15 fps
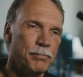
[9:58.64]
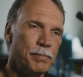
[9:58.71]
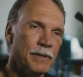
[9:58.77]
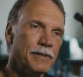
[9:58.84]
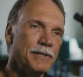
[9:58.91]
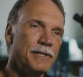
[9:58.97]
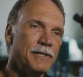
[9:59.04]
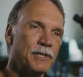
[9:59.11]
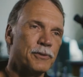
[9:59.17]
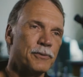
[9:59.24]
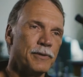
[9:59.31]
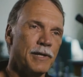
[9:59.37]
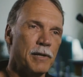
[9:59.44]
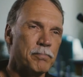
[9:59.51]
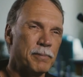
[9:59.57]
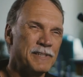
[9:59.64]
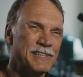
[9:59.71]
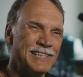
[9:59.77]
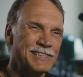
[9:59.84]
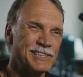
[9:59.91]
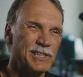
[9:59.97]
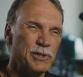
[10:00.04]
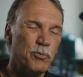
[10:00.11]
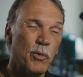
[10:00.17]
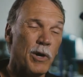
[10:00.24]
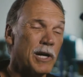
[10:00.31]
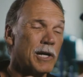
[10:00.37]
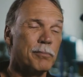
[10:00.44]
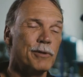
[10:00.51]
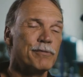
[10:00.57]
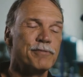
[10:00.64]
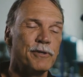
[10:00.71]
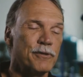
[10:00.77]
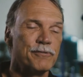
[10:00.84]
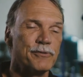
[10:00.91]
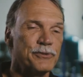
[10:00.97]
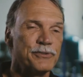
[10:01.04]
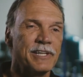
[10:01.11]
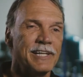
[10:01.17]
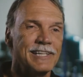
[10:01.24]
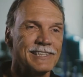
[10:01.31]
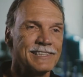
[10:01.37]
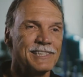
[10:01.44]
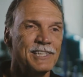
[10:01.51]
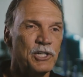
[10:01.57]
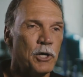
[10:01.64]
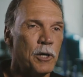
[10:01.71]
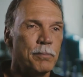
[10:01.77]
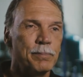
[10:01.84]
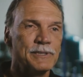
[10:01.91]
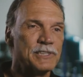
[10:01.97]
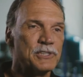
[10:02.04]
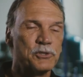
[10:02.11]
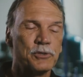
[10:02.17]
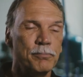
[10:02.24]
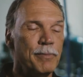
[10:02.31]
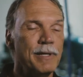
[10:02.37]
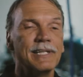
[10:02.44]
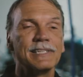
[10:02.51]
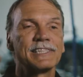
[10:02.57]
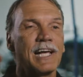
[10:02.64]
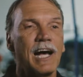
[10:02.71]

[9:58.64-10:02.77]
The ability to create potentially wearable photovoltaics opens a tremendous